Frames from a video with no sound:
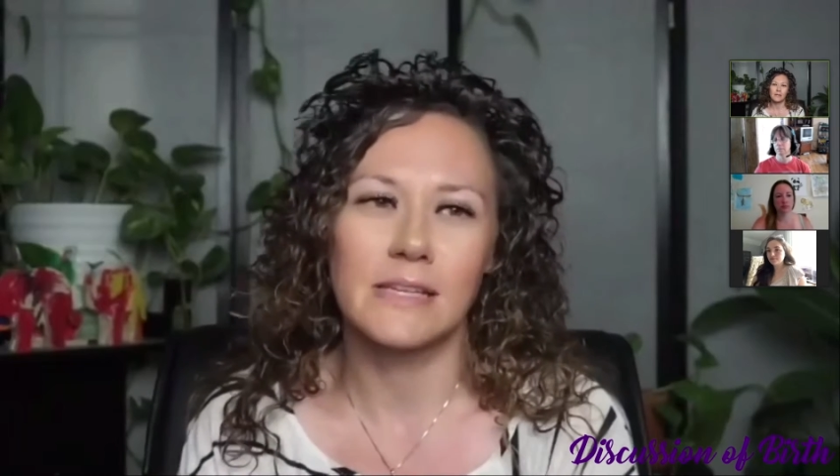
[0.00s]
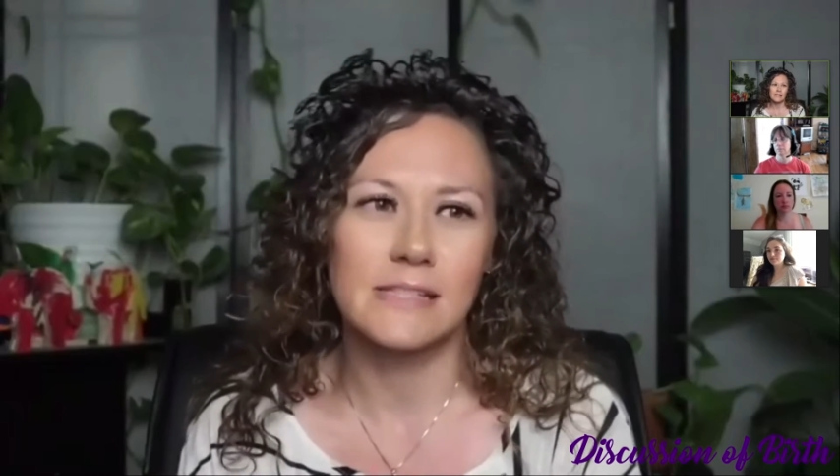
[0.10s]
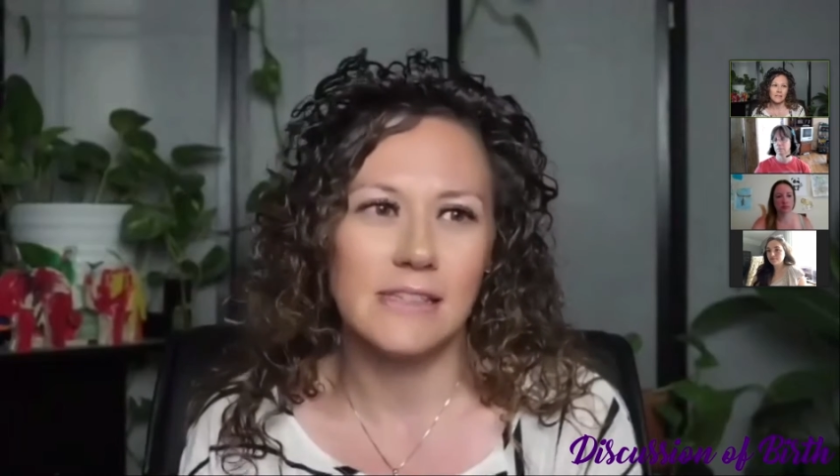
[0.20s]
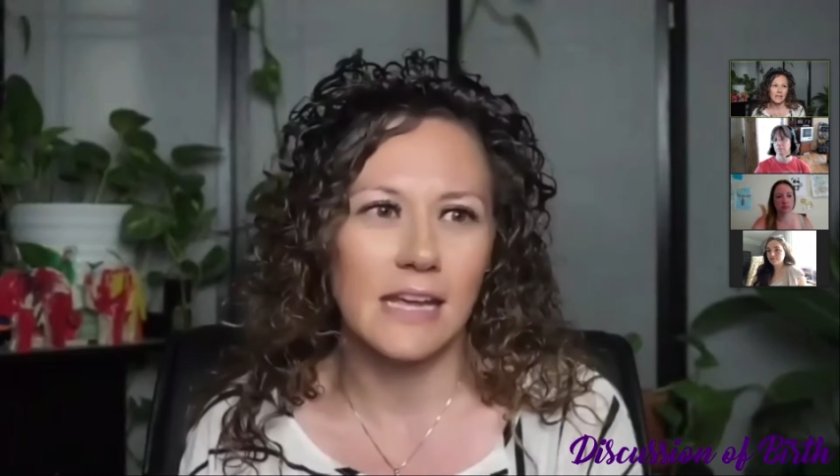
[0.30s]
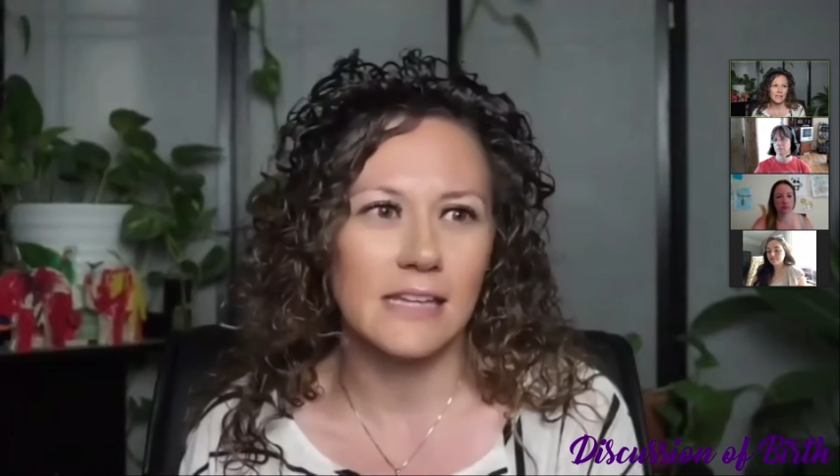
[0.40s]

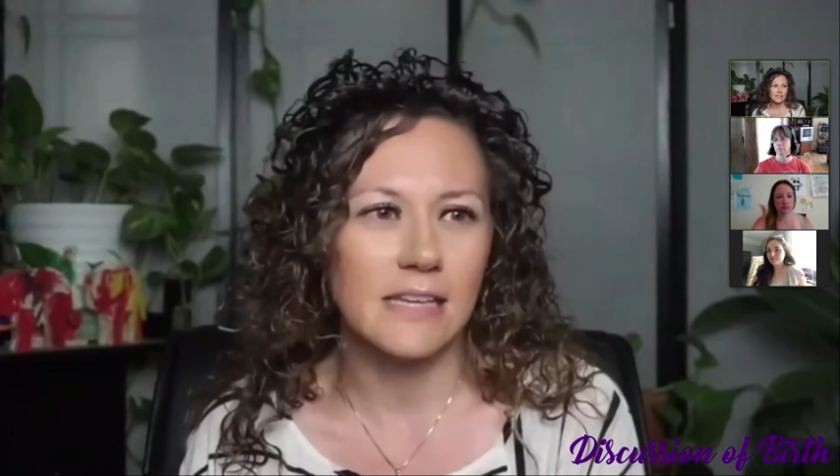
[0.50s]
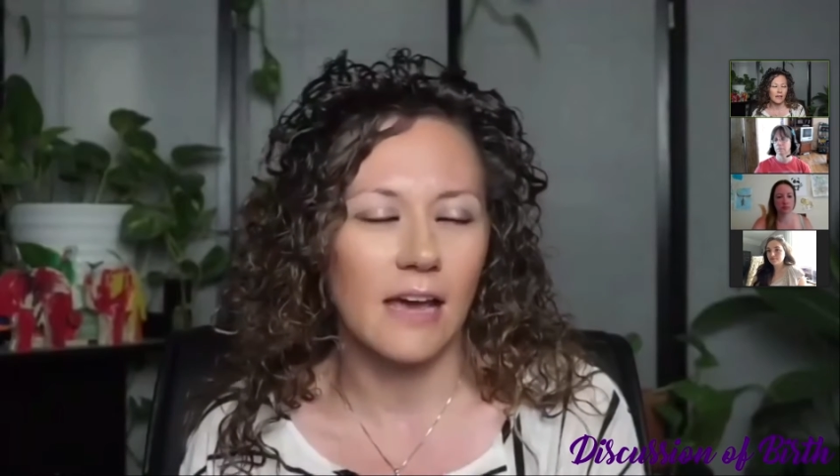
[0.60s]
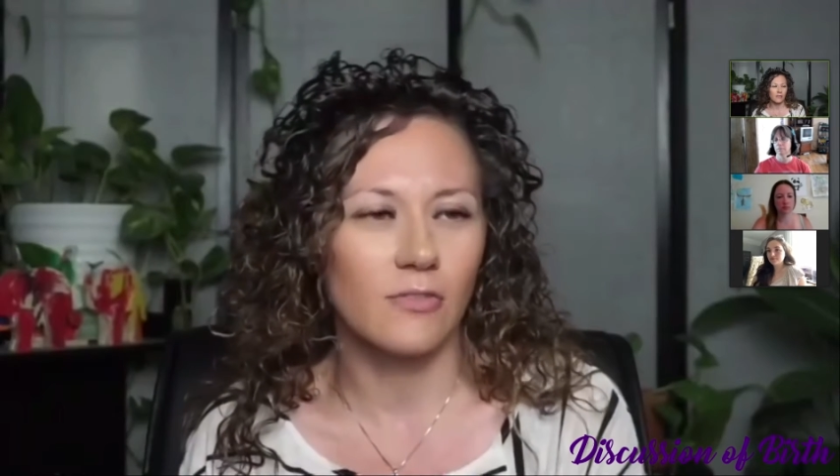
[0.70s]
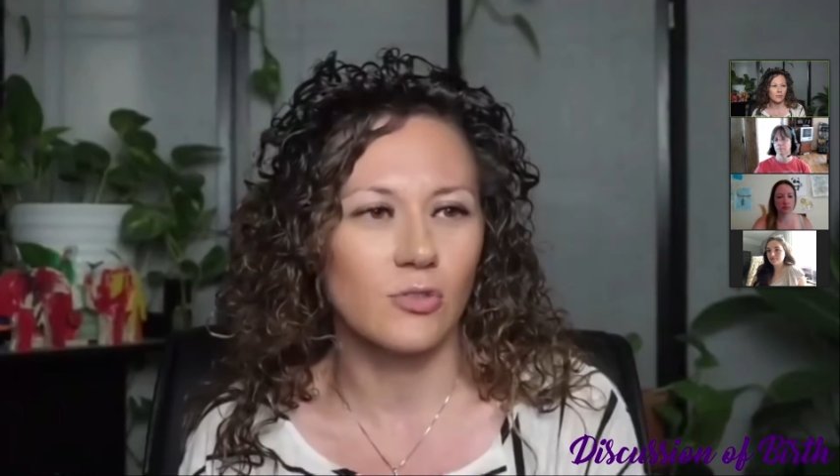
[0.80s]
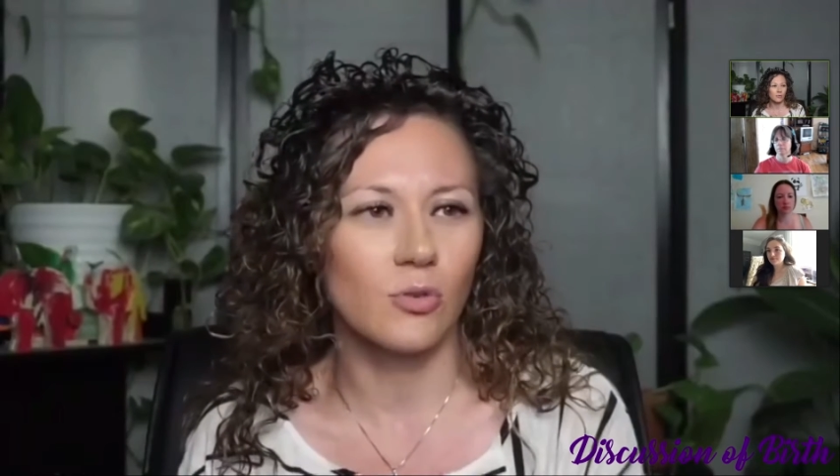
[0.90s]
state to
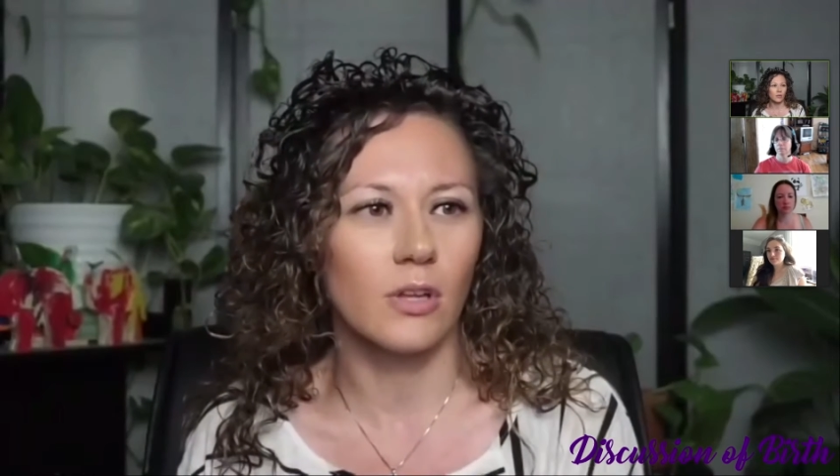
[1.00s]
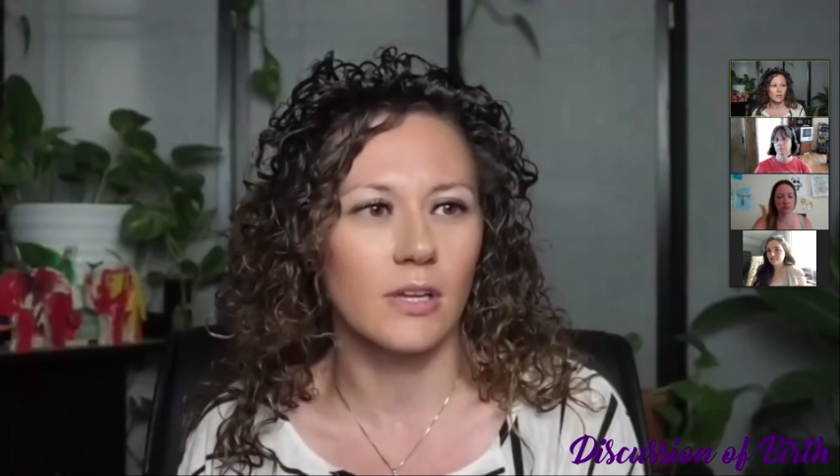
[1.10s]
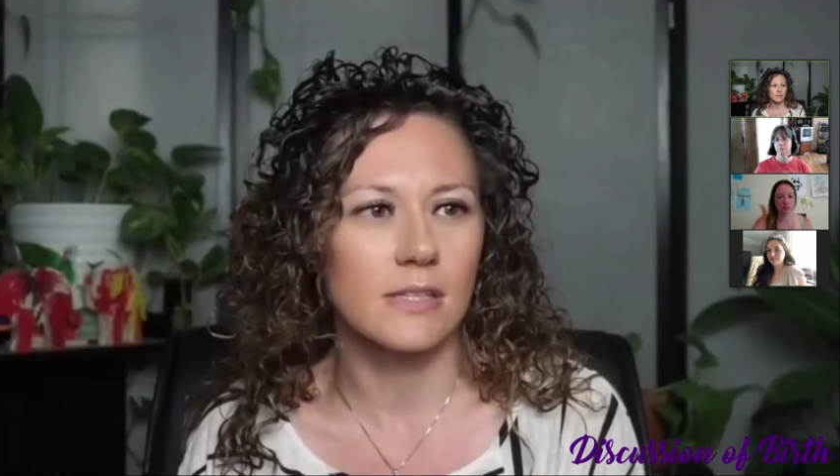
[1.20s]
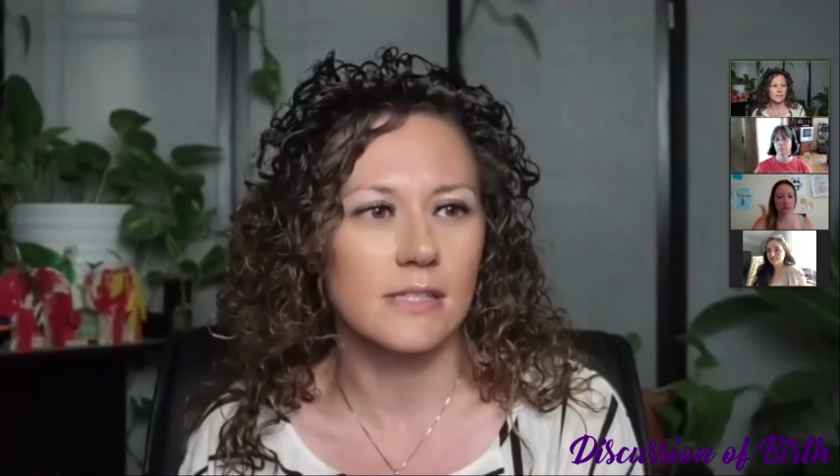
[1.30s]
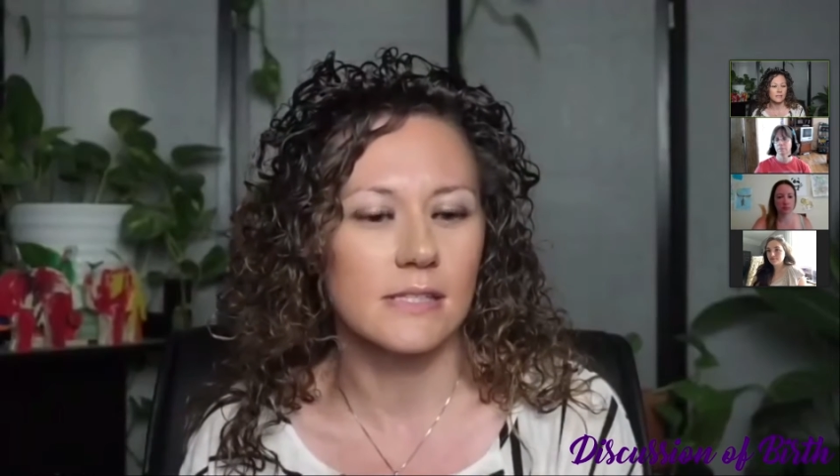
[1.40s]
have
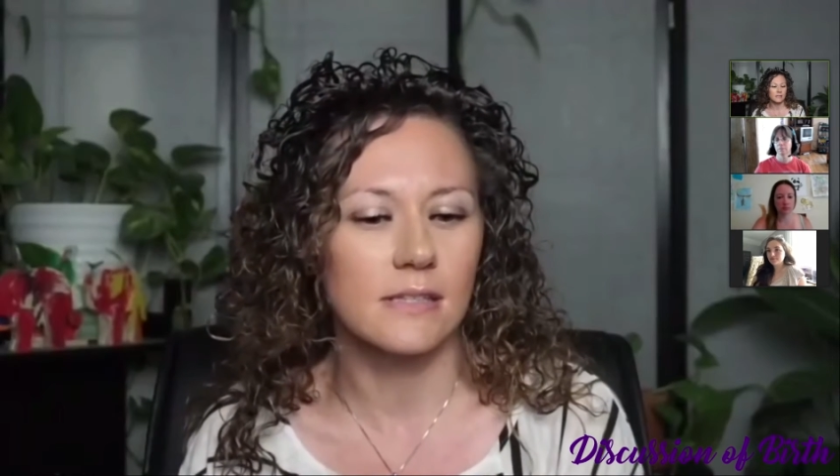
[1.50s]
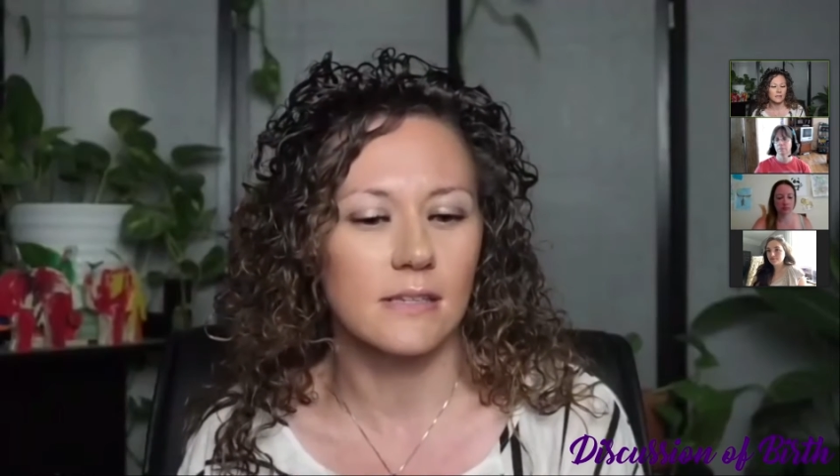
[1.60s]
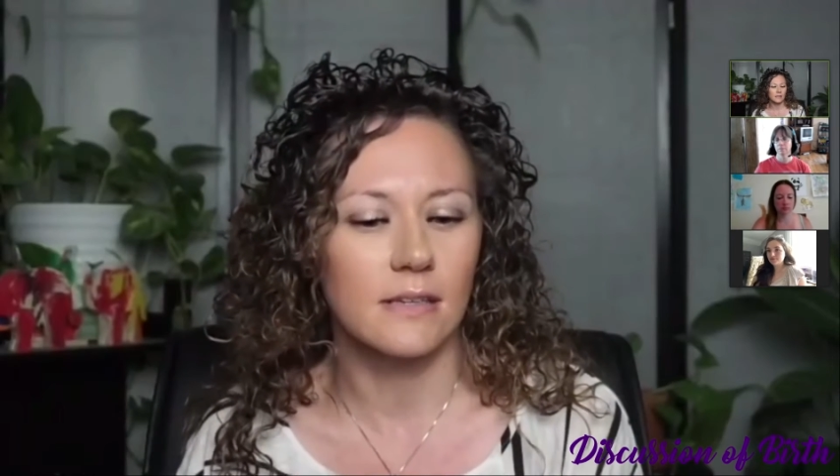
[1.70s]
doulas